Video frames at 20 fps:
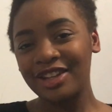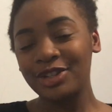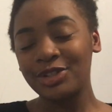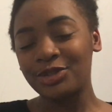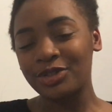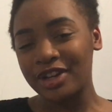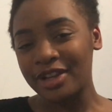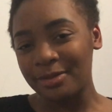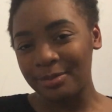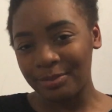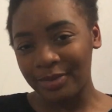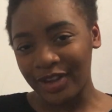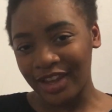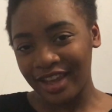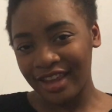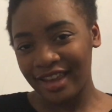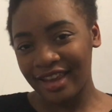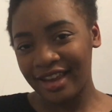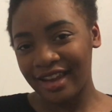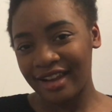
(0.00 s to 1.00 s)
dream
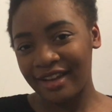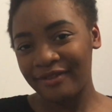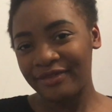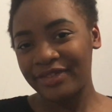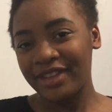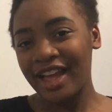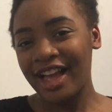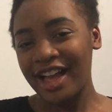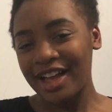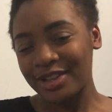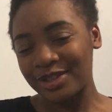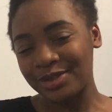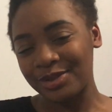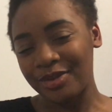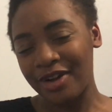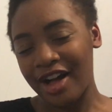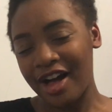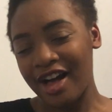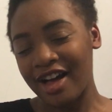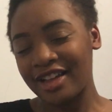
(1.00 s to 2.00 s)
big,
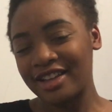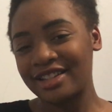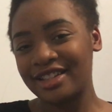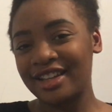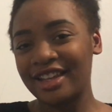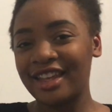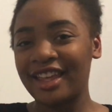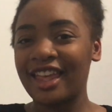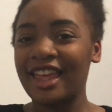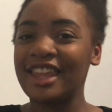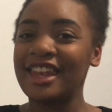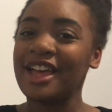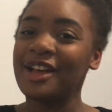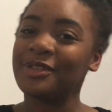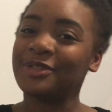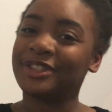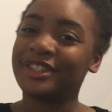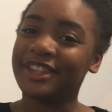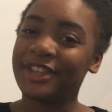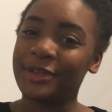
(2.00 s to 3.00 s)
hustle hard, and
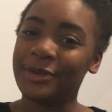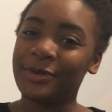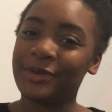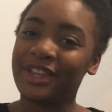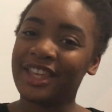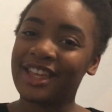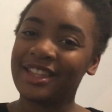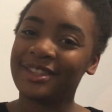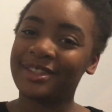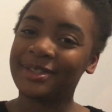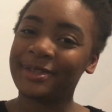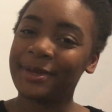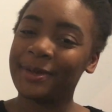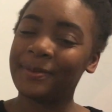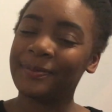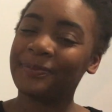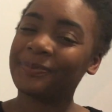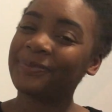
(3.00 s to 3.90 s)
I'll see you again soon.